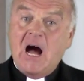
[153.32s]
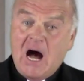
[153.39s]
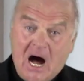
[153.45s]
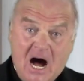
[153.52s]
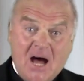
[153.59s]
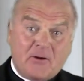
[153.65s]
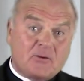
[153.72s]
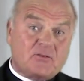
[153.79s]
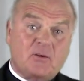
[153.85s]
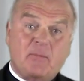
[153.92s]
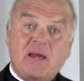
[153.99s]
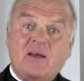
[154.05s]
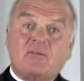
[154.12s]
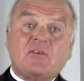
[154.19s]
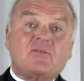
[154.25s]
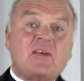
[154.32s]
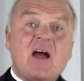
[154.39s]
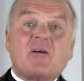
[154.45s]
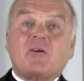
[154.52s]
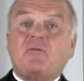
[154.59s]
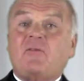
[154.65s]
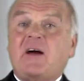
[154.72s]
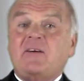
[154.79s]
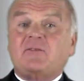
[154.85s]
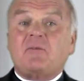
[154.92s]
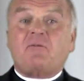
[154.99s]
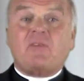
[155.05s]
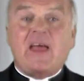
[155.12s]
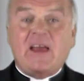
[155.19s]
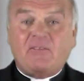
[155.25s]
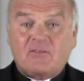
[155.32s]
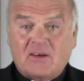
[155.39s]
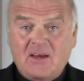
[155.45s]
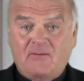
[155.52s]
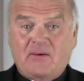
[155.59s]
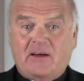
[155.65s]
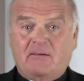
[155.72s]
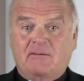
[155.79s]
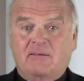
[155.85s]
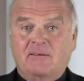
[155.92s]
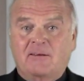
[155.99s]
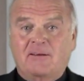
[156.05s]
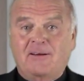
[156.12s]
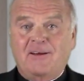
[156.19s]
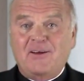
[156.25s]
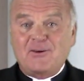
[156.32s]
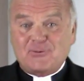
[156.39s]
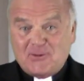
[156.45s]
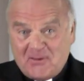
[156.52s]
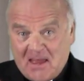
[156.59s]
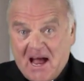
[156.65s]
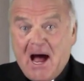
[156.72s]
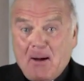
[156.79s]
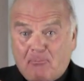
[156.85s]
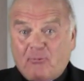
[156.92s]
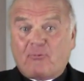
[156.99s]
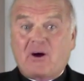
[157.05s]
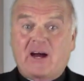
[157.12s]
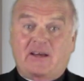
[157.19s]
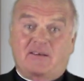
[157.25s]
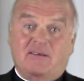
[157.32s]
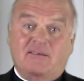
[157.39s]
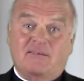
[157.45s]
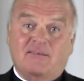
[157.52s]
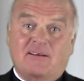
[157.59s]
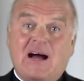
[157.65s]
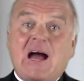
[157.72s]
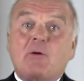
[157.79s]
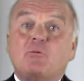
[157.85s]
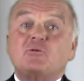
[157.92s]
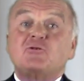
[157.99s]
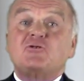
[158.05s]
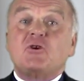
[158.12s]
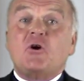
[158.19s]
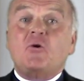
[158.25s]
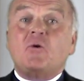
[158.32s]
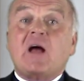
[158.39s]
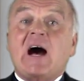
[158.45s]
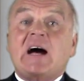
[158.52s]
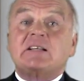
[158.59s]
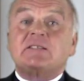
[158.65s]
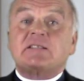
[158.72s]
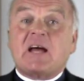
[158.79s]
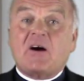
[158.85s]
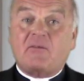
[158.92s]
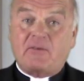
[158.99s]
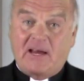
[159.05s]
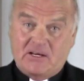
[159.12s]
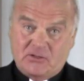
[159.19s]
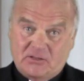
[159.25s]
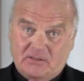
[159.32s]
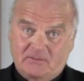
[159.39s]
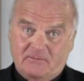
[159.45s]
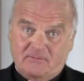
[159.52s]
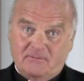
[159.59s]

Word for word: Honor to me is a sacrifice of thanksgiving. To the upright, I will show God's salvation.